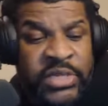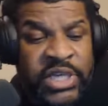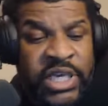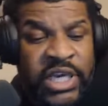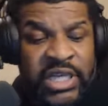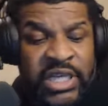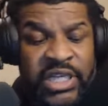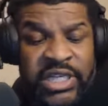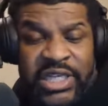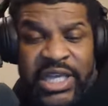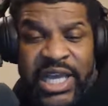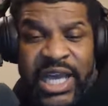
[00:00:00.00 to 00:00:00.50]

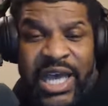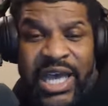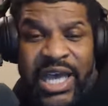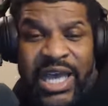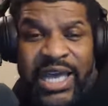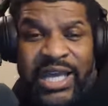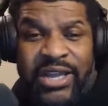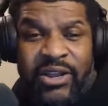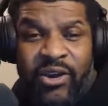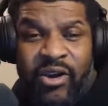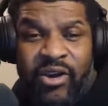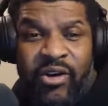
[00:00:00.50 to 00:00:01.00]
cut his
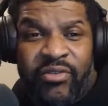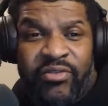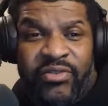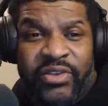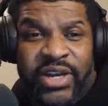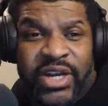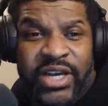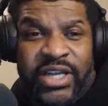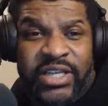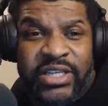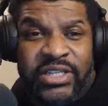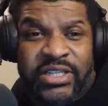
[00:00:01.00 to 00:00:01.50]
head off,
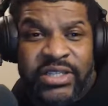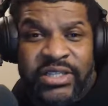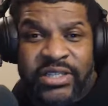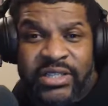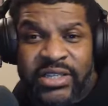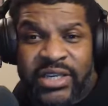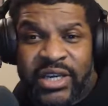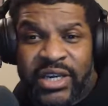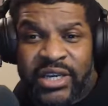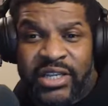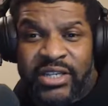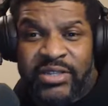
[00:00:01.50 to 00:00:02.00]
cut
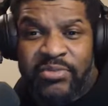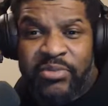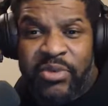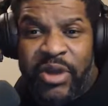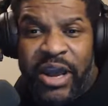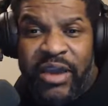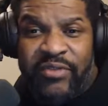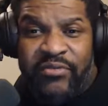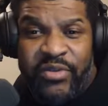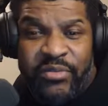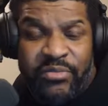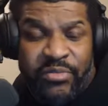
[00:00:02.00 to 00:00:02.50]
his
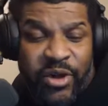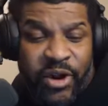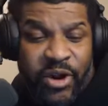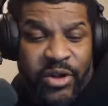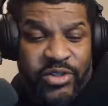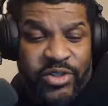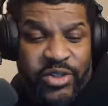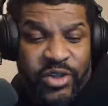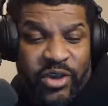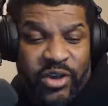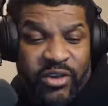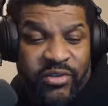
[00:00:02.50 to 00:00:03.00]
private
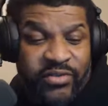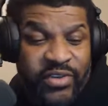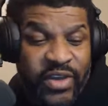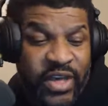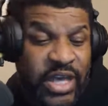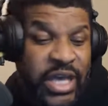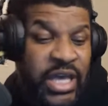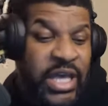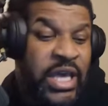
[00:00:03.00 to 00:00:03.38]
parts off,